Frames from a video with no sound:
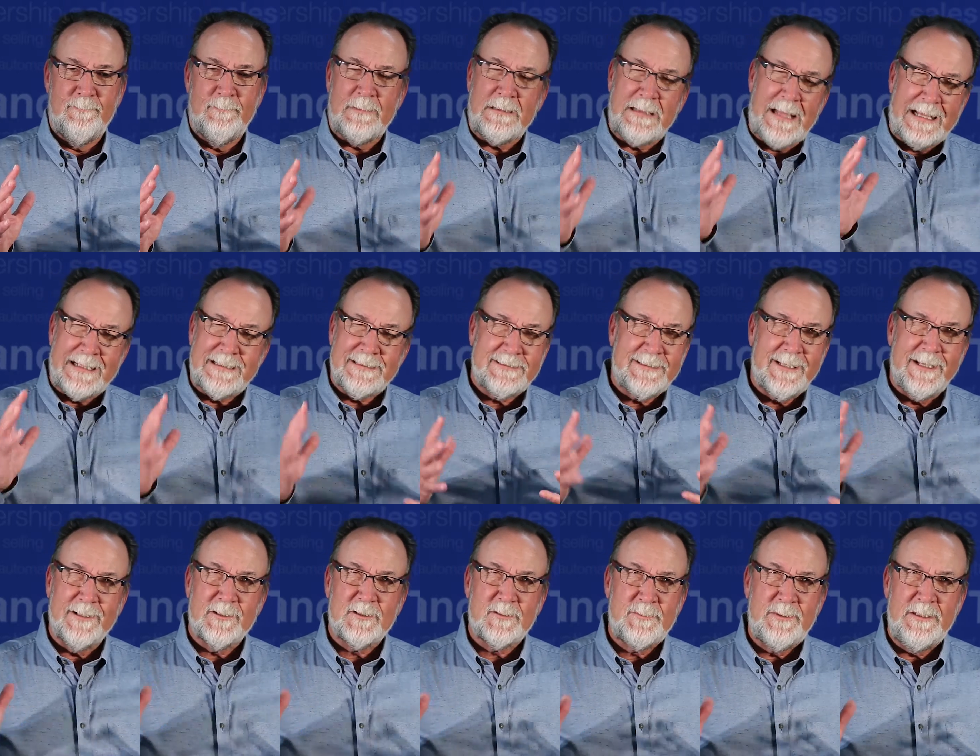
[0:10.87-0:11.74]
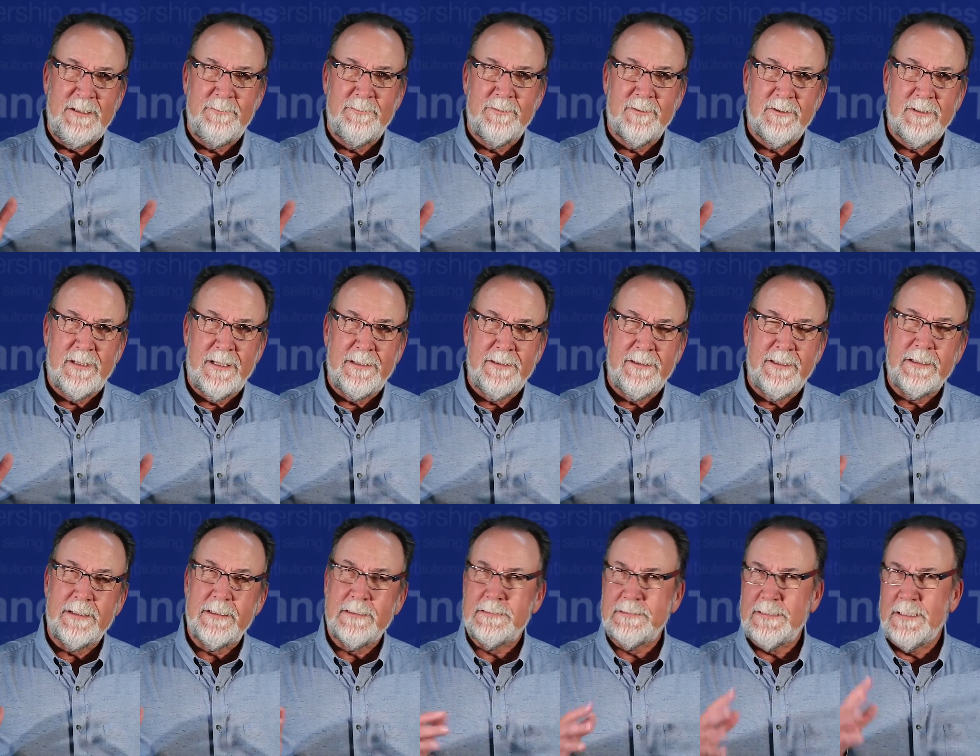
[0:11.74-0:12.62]
a lot of salespeople, I think,
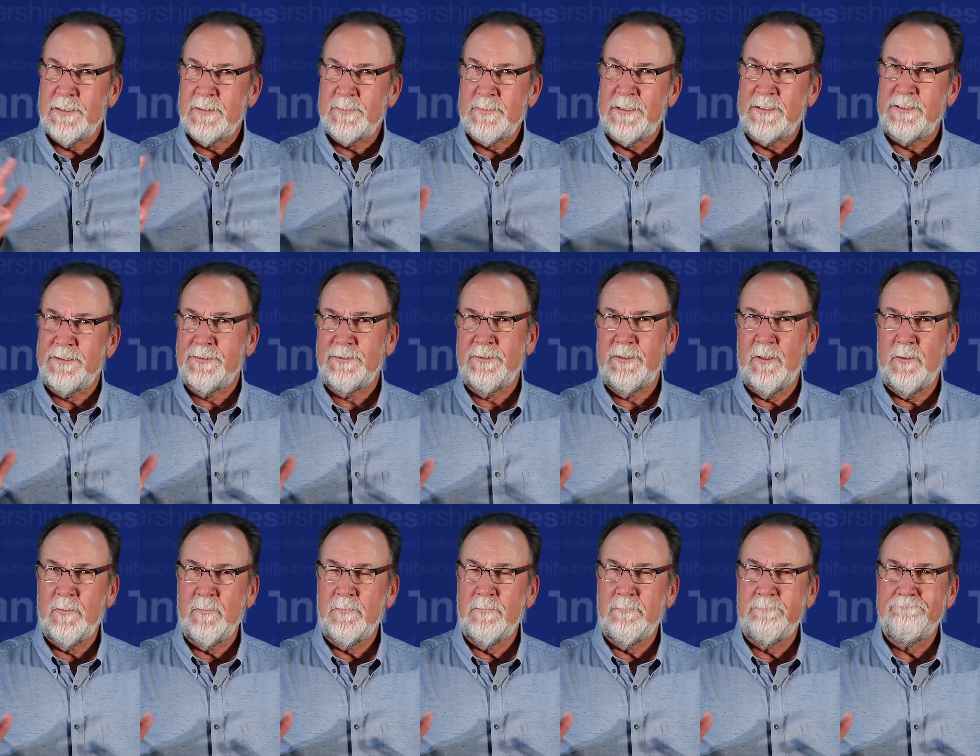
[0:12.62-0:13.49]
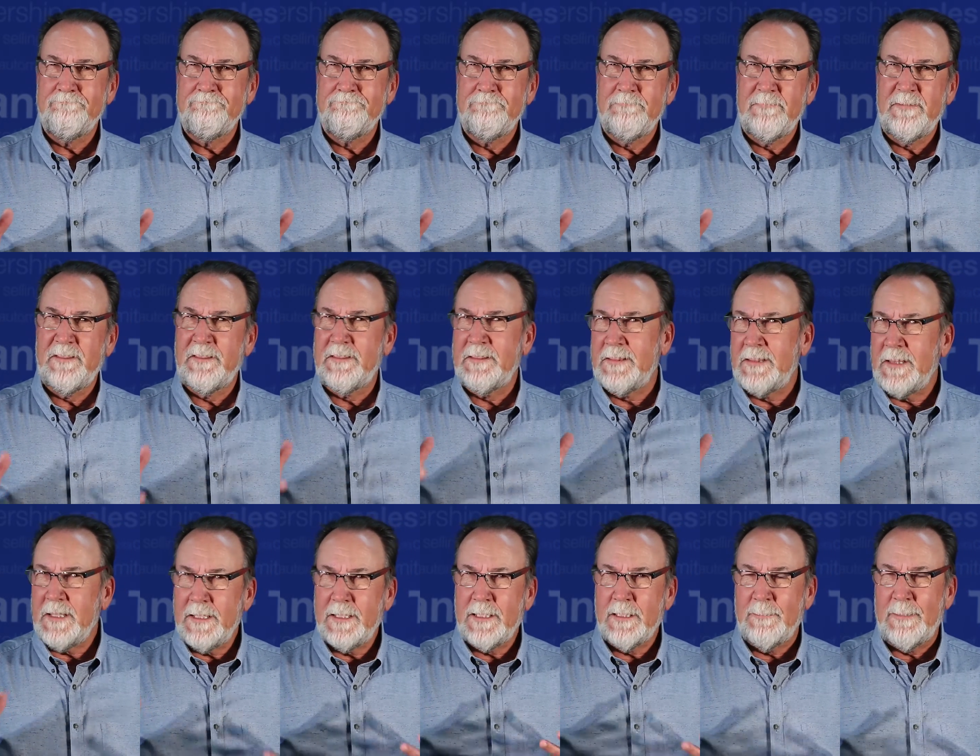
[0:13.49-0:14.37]
and sales managers don't
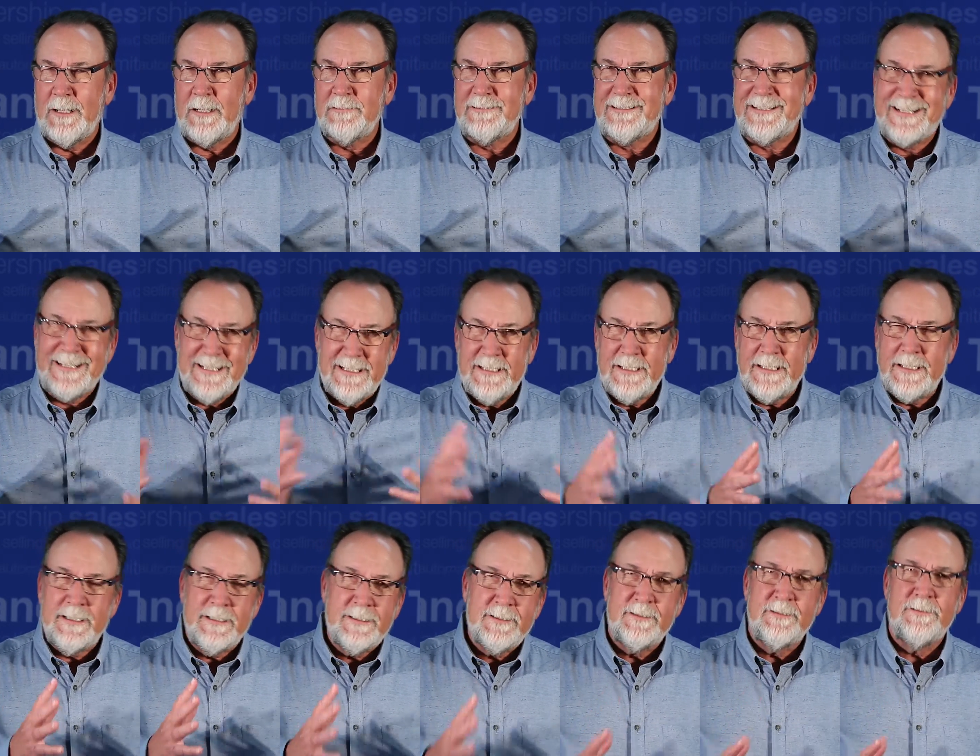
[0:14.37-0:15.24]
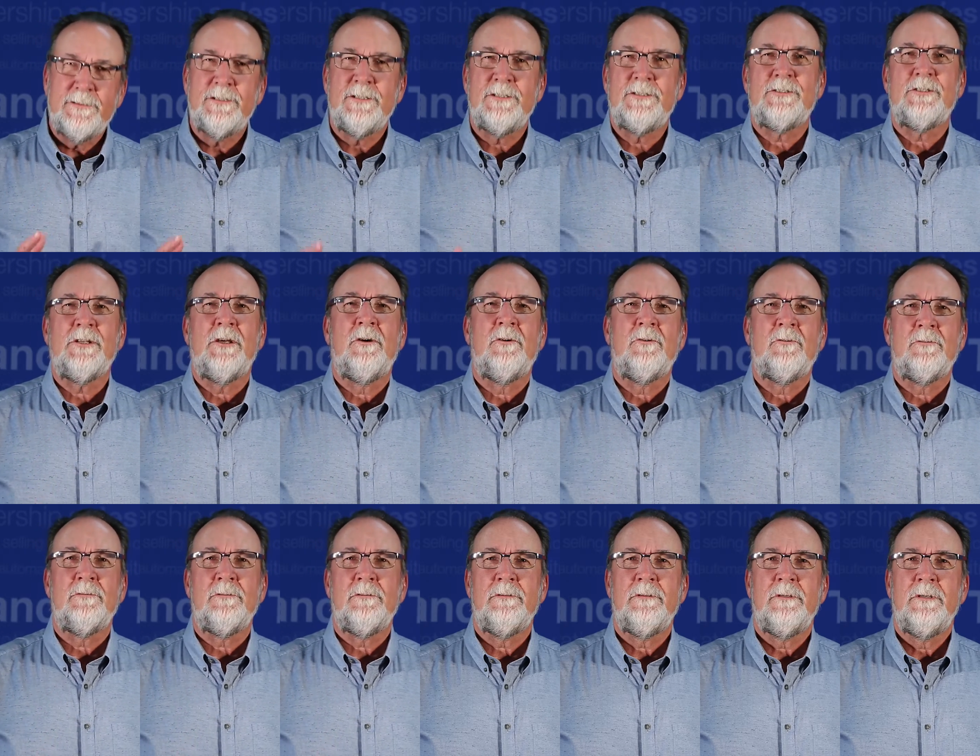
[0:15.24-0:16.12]
think about getting into the
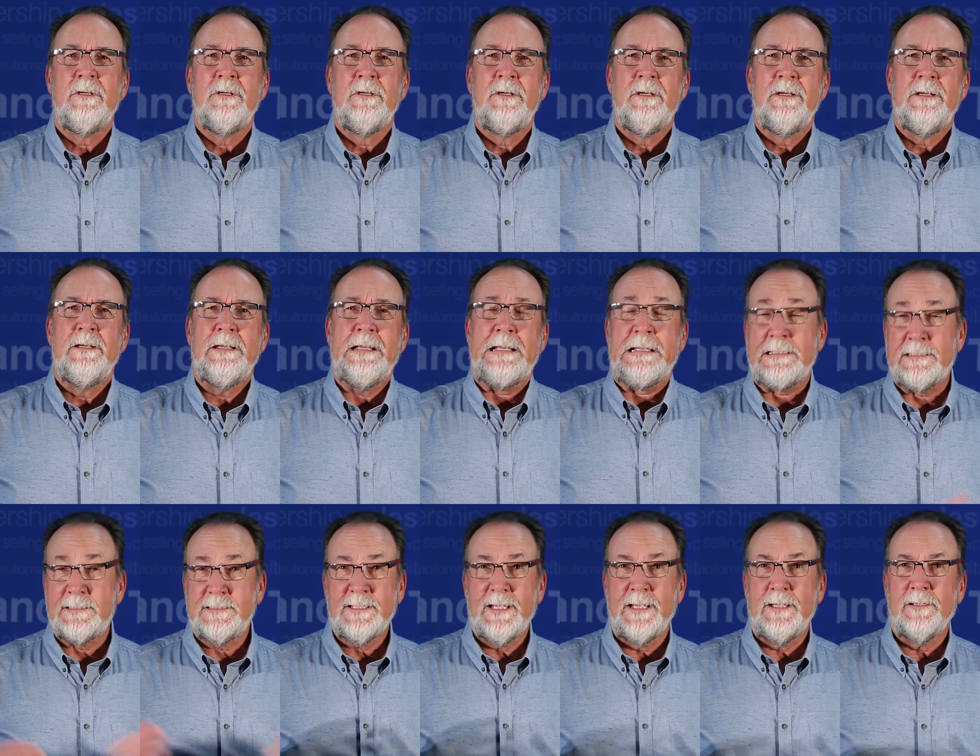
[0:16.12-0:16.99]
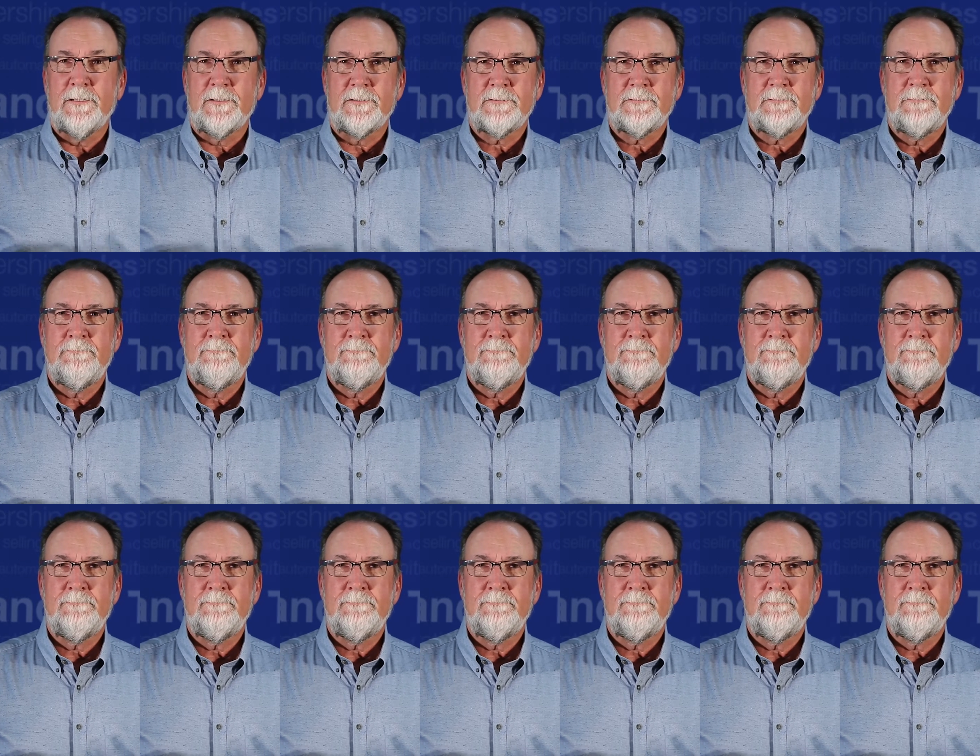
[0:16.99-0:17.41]
zone in sales.